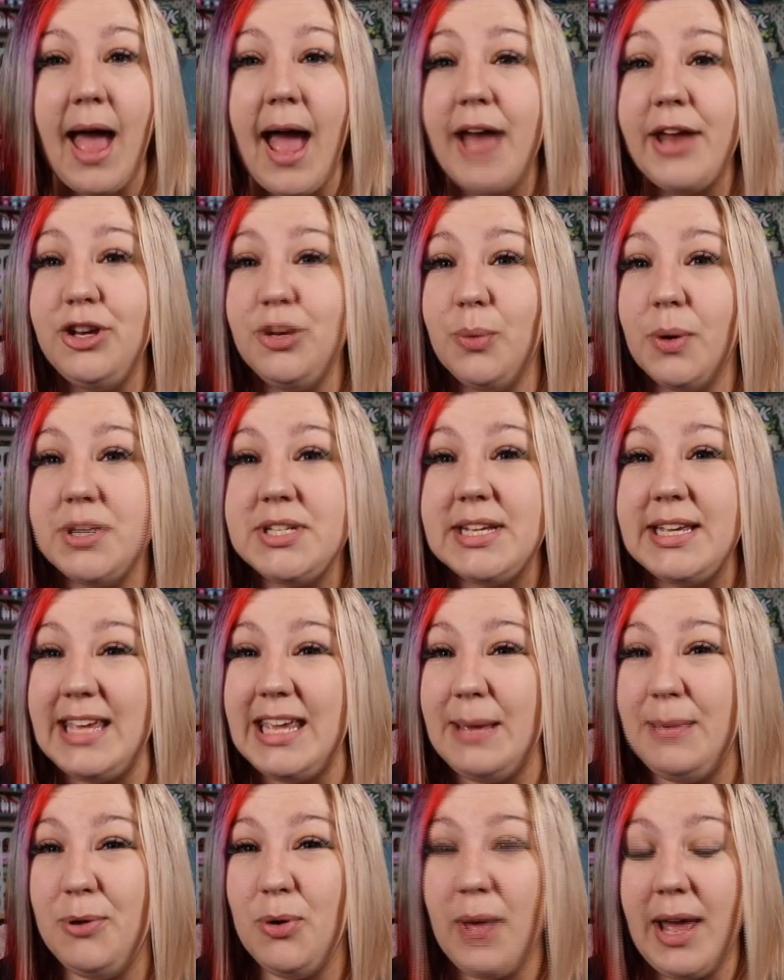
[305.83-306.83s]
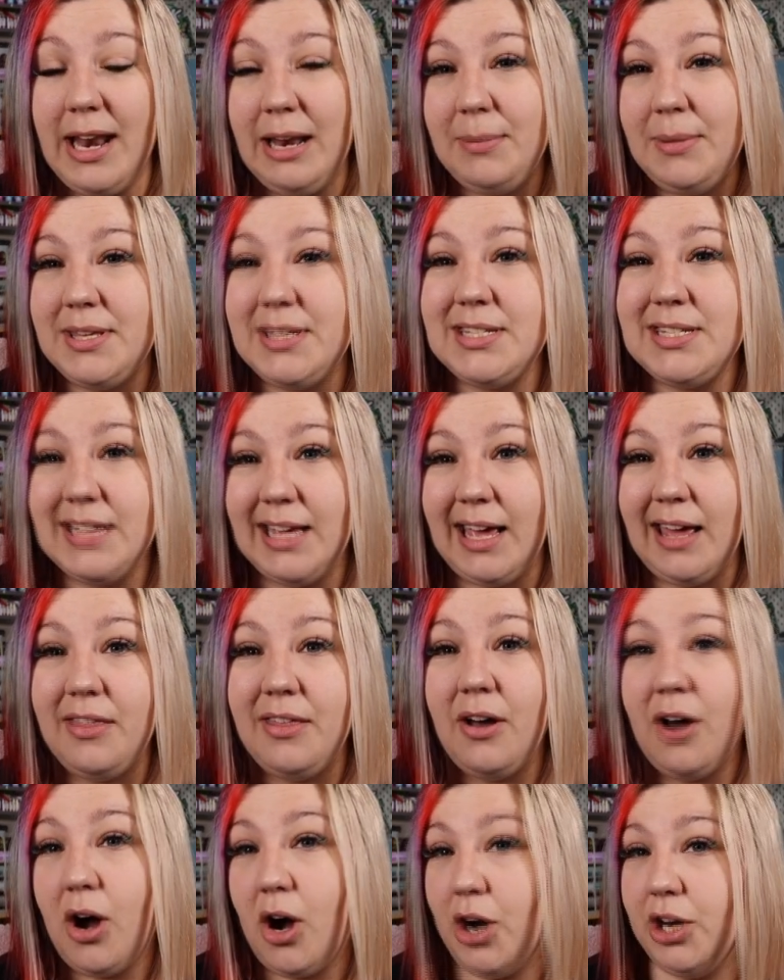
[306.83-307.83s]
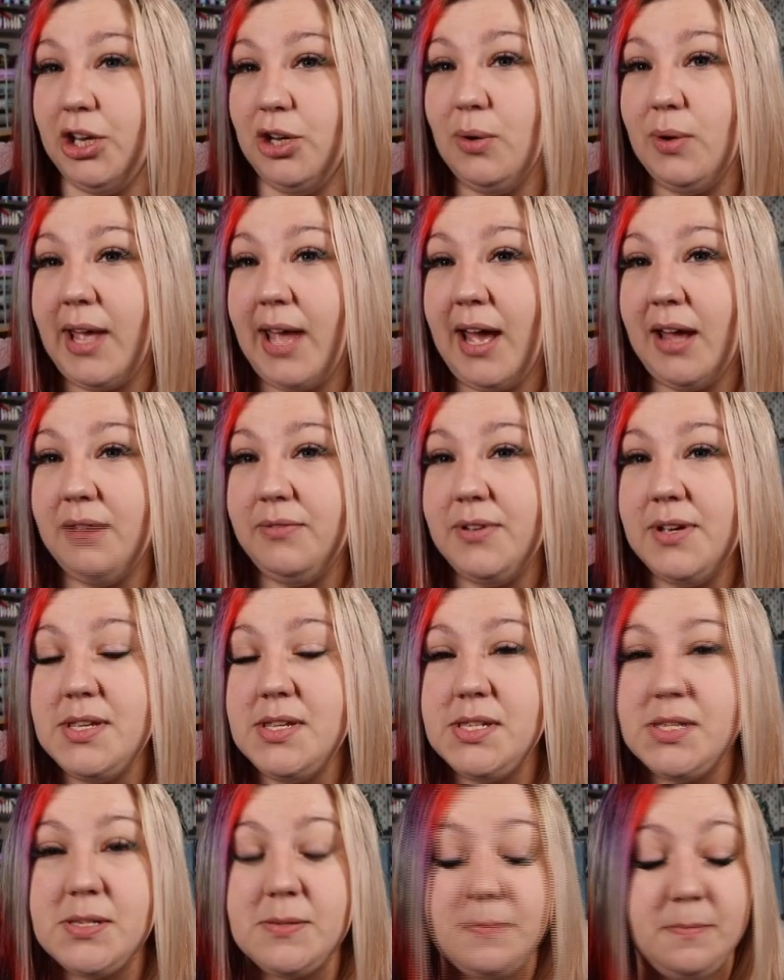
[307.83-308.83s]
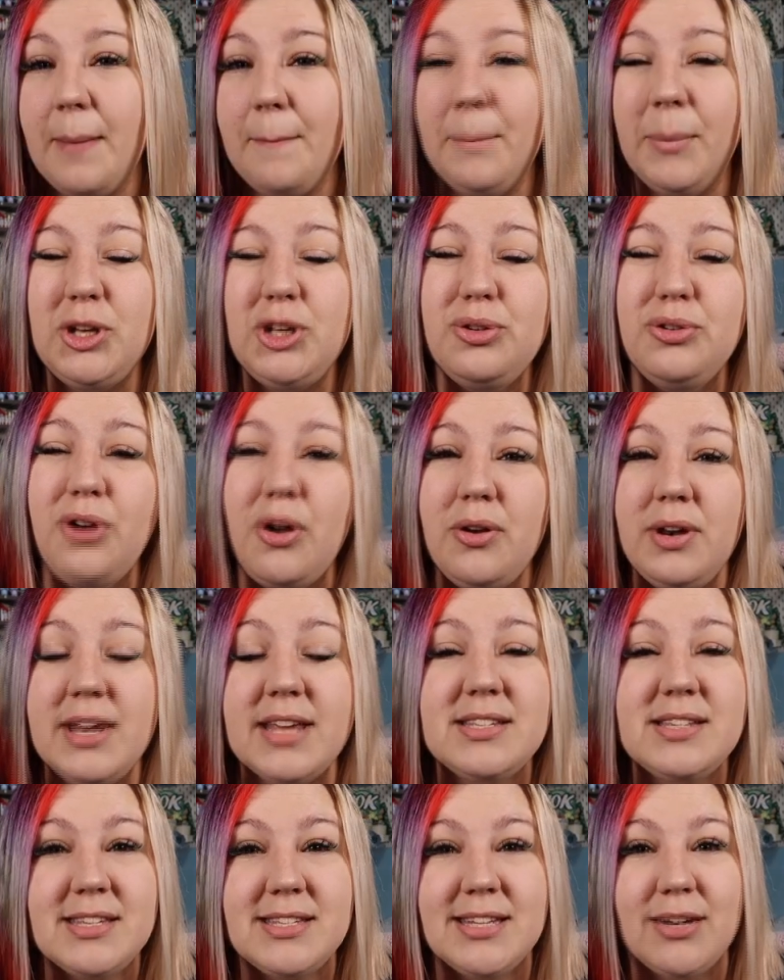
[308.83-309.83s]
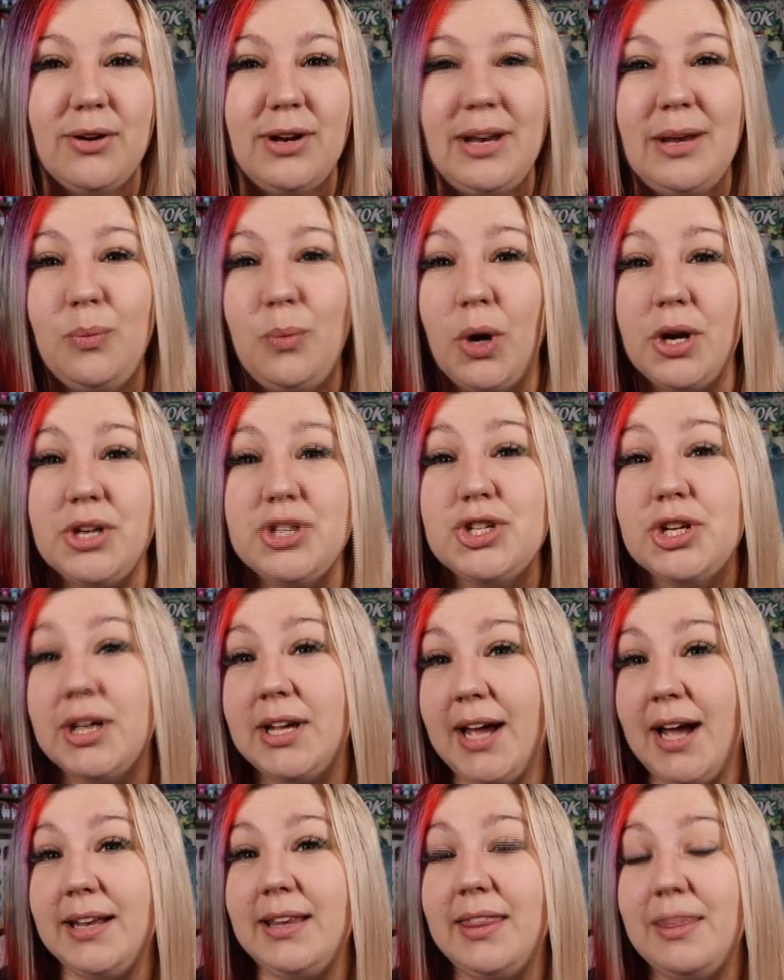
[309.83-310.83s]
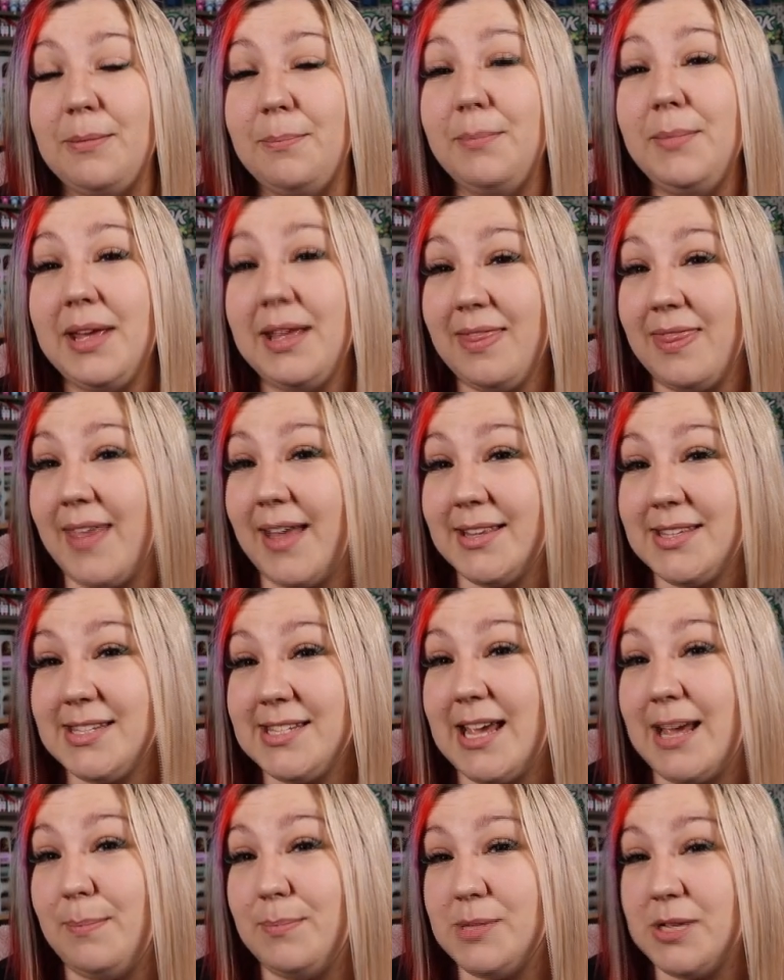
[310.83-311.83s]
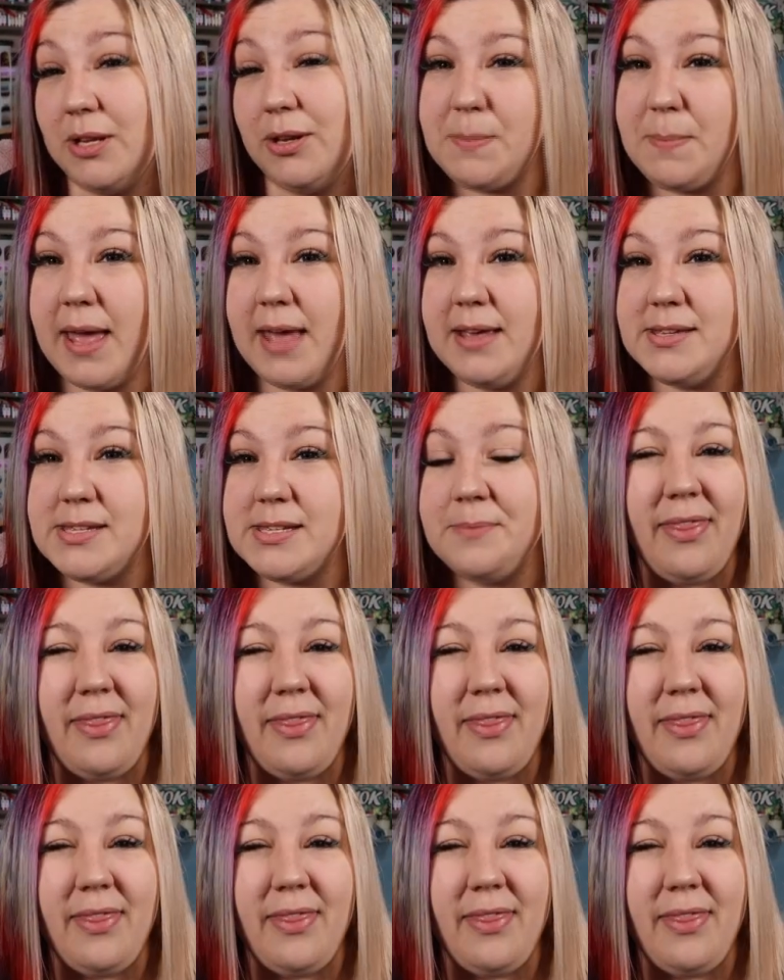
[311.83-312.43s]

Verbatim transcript: and you want to keep your elements together on your canvas, but you don't necessarily want to cut them in that same space.